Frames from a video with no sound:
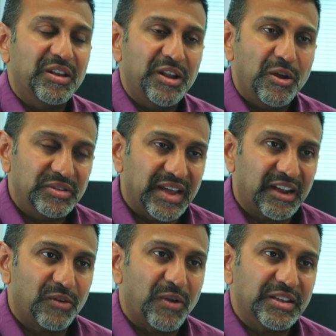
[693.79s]
no
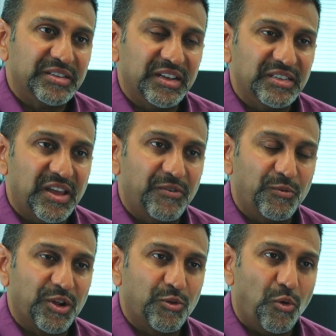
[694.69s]
decorating is ever
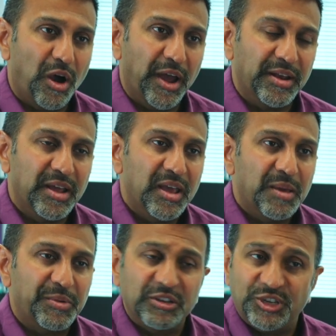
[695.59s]
required,
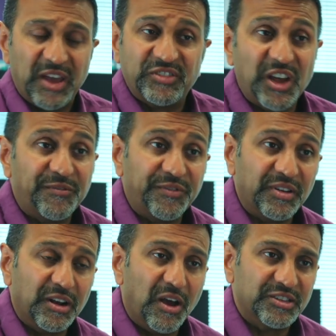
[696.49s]
because you have
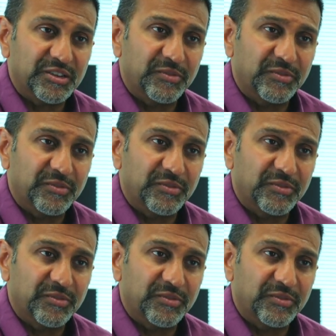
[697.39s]
toughened glass